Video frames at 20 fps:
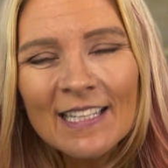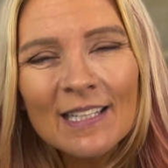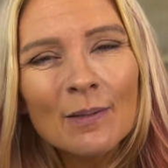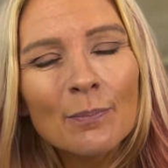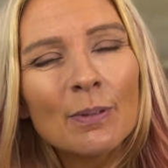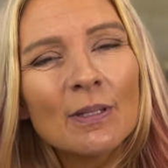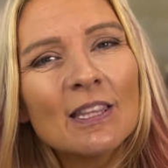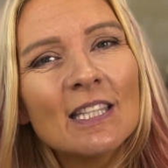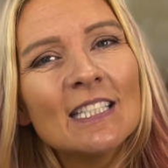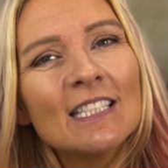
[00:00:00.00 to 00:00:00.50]

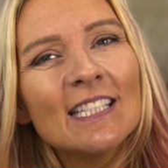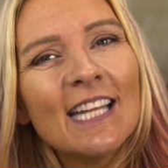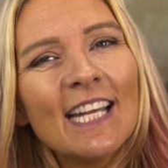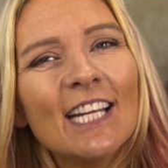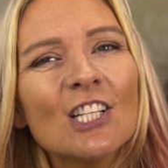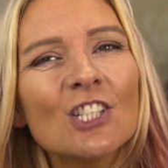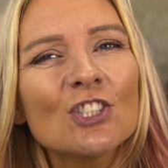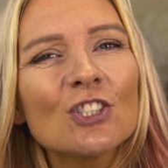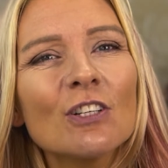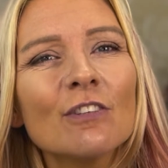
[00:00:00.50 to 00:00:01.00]
But the
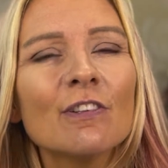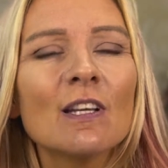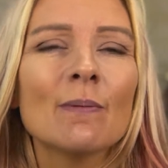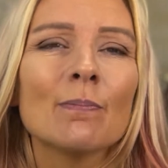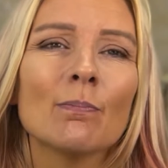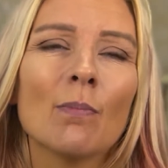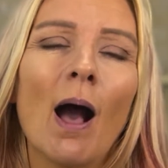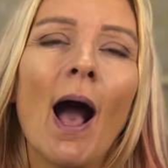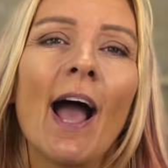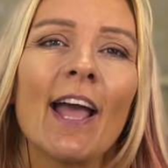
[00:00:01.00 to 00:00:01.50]
nature of a
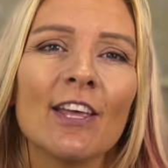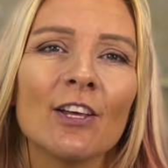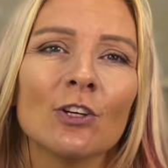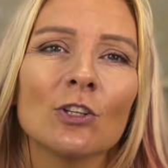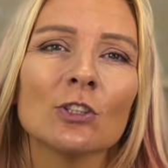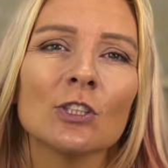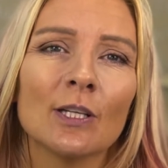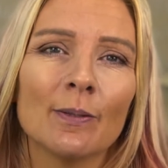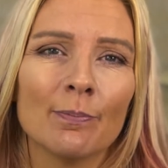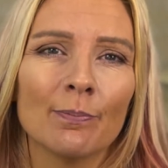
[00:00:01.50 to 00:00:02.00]

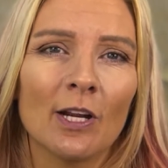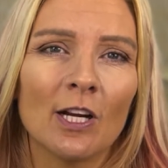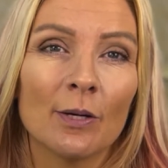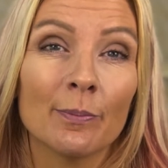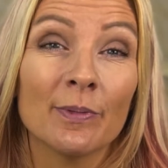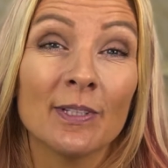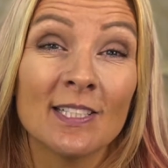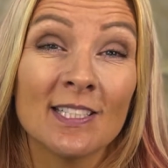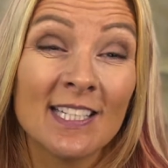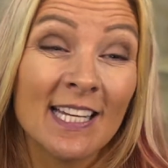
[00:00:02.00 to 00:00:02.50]
mild
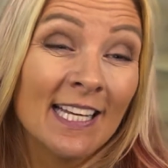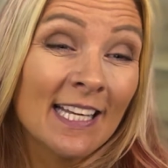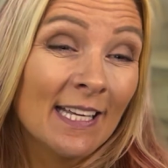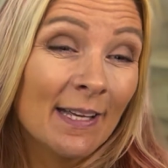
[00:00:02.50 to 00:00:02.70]
impairment